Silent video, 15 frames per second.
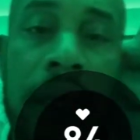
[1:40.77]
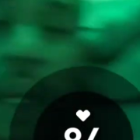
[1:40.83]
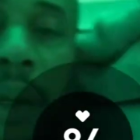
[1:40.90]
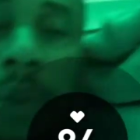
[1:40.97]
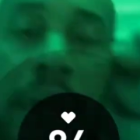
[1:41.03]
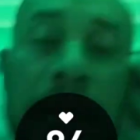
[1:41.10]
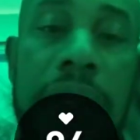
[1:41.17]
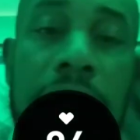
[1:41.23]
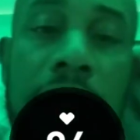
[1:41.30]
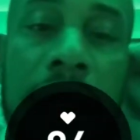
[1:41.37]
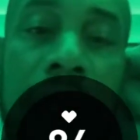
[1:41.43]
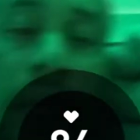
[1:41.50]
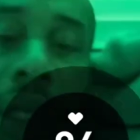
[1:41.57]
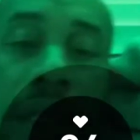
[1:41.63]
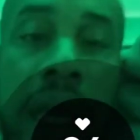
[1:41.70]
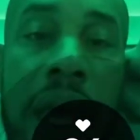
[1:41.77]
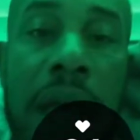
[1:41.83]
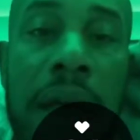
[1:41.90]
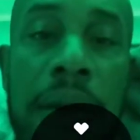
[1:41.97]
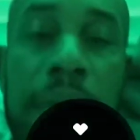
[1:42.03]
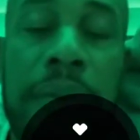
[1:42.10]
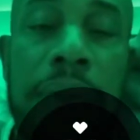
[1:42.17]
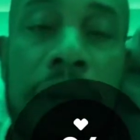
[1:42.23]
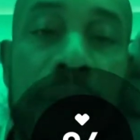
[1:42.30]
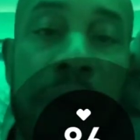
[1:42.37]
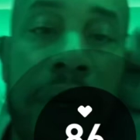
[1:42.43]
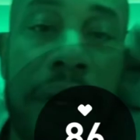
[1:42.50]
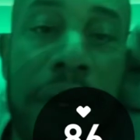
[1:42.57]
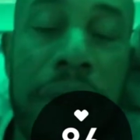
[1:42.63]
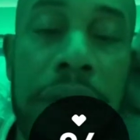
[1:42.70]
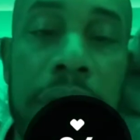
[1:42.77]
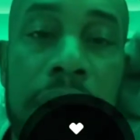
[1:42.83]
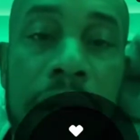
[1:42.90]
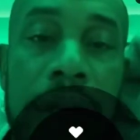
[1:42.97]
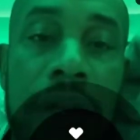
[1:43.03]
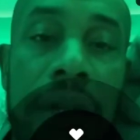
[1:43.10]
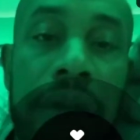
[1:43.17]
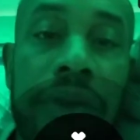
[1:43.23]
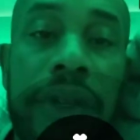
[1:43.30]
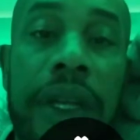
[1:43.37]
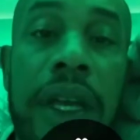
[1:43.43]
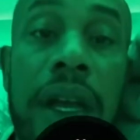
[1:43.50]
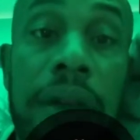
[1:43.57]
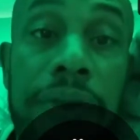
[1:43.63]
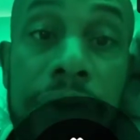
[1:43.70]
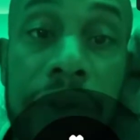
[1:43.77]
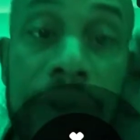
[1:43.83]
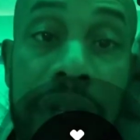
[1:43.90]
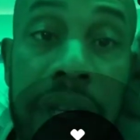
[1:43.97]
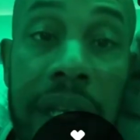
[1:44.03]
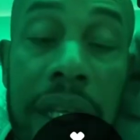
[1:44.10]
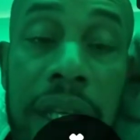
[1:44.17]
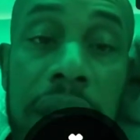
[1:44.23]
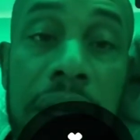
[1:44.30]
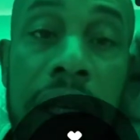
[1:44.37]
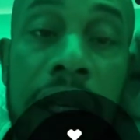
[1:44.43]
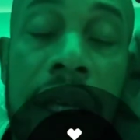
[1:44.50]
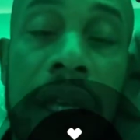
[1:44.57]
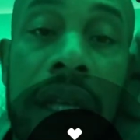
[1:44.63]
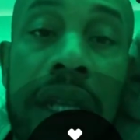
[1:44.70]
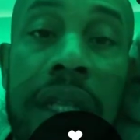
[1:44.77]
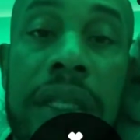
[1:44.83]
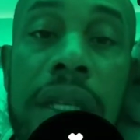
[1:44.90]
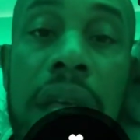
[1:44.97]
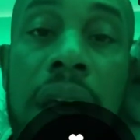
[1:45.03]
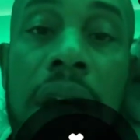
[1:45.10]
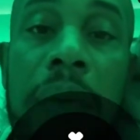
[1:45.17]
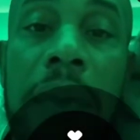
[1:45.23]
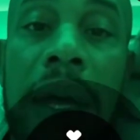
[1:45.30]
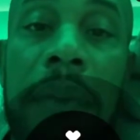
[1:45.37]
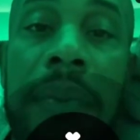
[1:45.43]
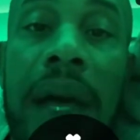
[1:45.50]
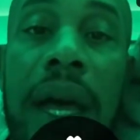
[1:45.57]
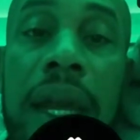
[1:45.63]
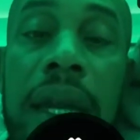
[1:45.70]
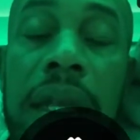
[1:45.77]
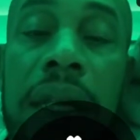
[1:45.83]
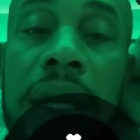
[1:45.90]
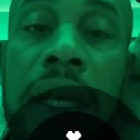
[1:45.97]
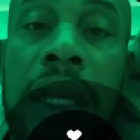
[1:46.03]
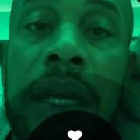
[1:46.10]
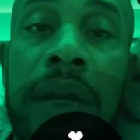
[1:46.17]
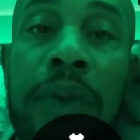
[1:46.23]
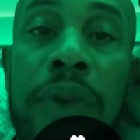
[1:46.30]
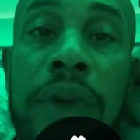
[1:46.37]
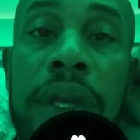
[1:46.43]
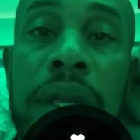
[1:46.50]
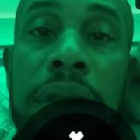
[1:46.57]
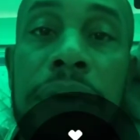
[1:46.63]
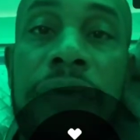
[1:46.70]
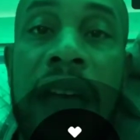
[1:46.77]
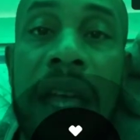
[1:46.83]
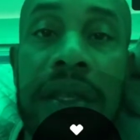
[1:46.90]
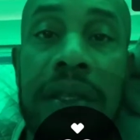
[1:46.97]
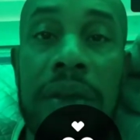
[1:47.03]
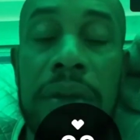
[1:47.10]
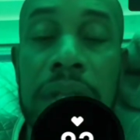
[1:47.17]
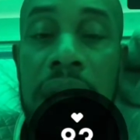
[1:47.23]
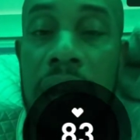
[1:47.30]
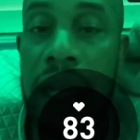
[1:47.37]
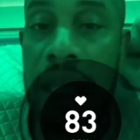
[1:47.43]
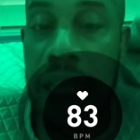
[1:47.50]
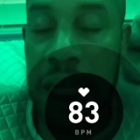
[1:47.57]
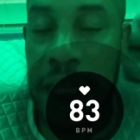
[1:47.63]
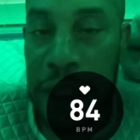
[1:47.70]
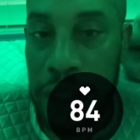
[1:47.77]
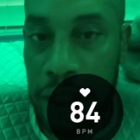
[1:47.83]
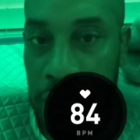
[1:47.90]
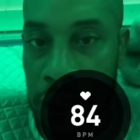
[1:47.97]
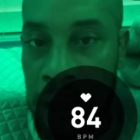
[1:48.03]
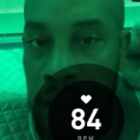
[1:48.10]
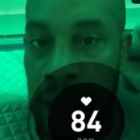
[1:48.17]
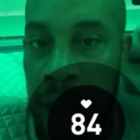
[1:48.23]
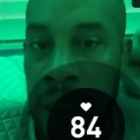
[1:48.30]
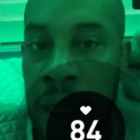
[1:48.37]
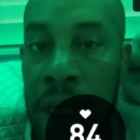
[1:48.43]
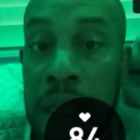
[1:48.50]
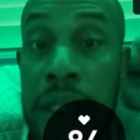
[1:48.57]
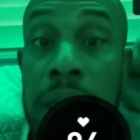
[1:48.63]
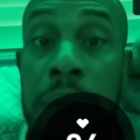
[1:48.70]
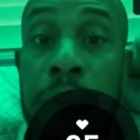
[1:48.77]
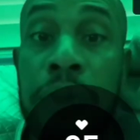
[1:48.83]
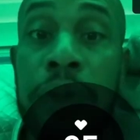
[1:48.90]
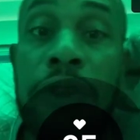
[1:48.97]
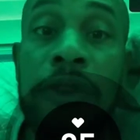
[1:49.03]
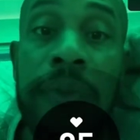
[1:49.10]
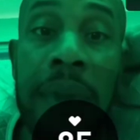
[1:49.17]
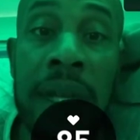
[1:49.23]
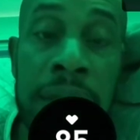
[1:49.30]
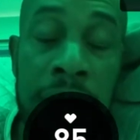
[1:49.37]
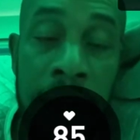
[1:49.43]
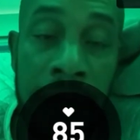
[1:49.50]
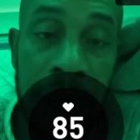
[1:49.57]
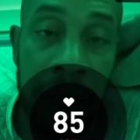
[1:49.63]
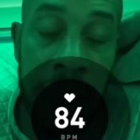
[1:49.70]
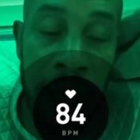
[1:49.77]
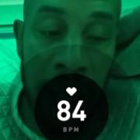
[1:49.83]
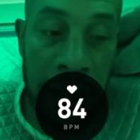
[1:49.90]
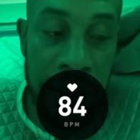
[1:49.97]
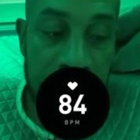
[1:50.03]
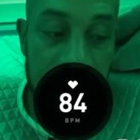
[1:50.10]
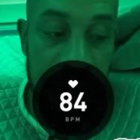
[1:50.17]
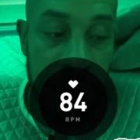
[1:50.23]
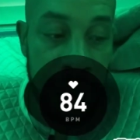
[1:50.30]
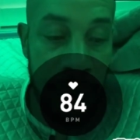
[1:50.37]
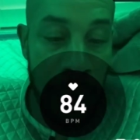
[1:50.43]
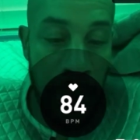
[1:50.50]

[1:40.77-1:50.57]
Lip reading: basically to help with recovery, to help my body with vasodilation, to improve my circulation